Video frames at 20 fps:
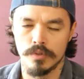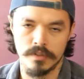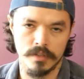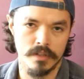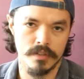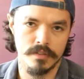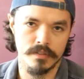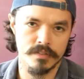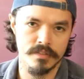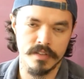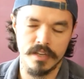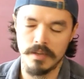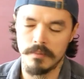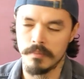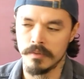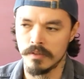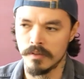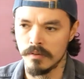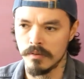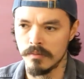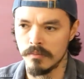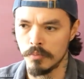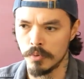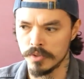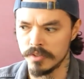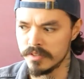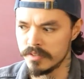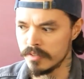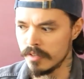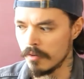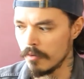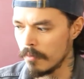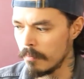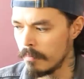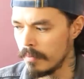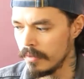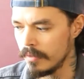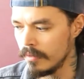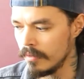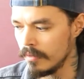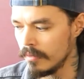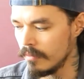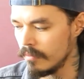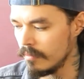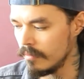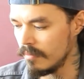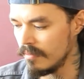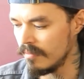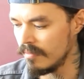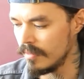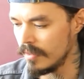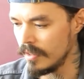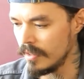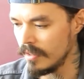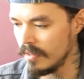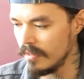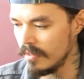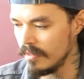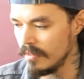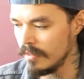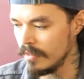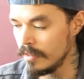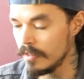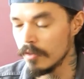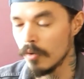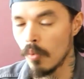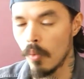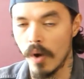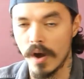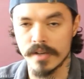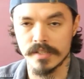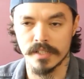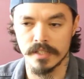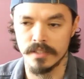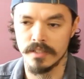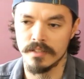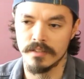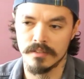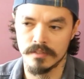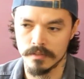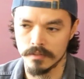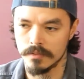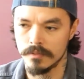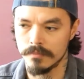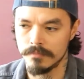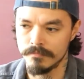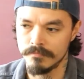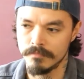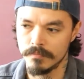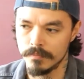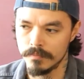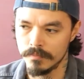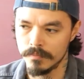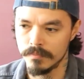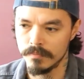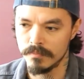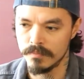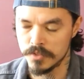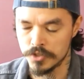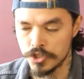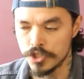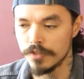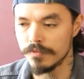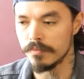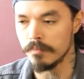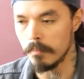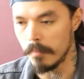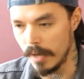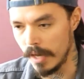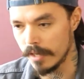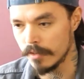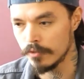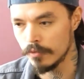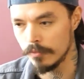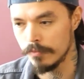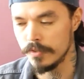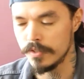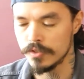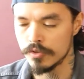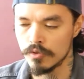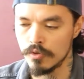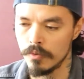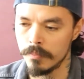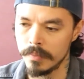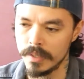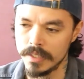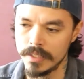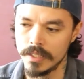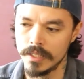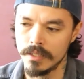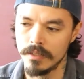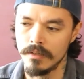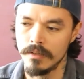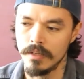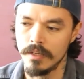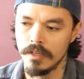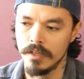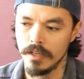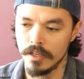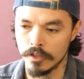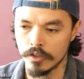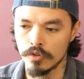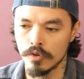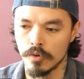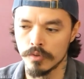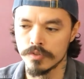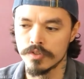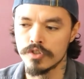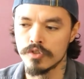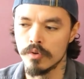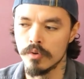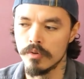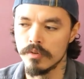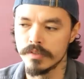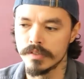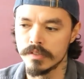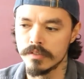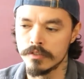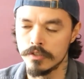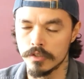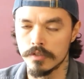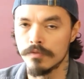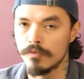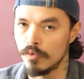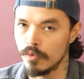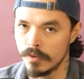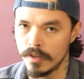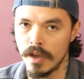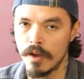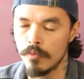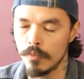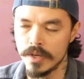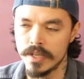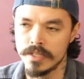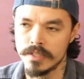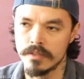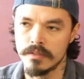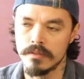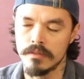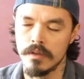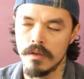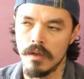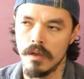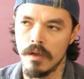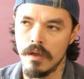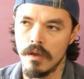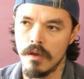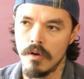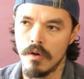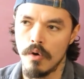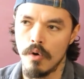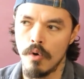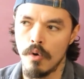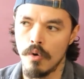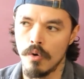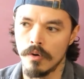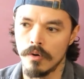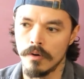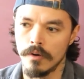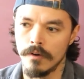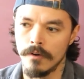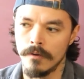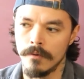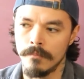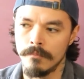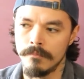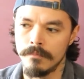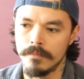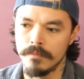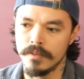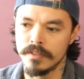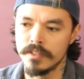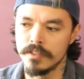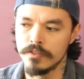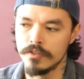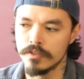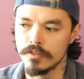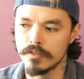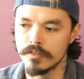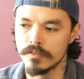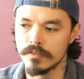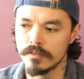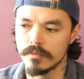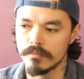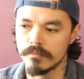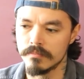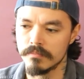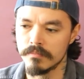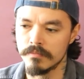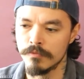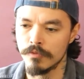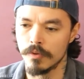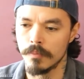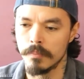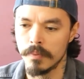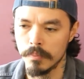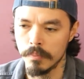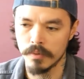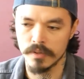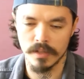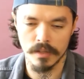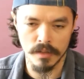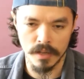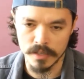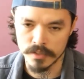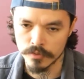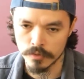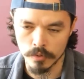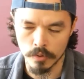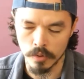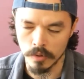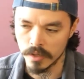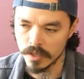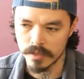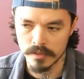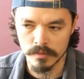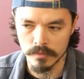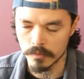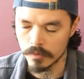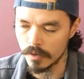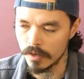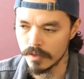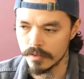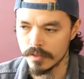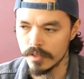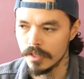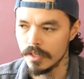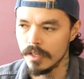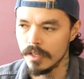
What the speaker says: would think the same, you know, what is their opinion. Is it a wise idea to shift back to physical media and consoles just for that reason? Or is it just for people that like to collect? Or